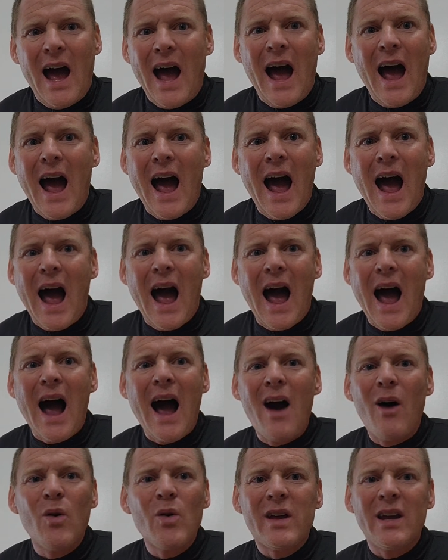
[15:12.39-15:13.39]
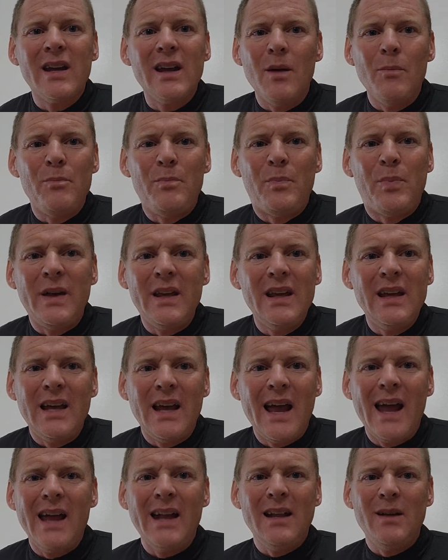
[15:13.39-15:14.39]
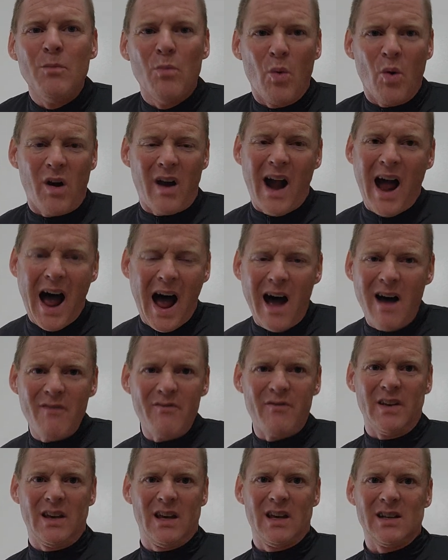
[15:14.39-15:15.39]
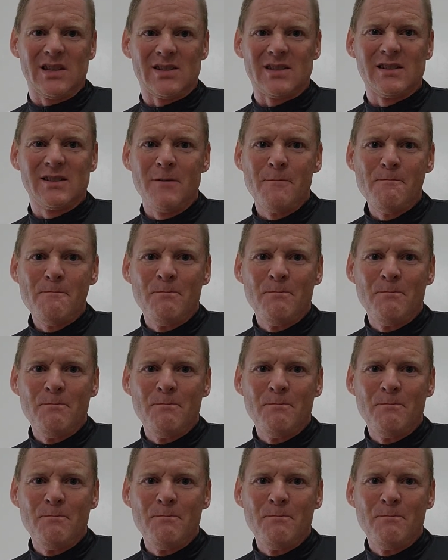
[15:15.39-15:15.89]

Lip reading: how can it be any more obvious?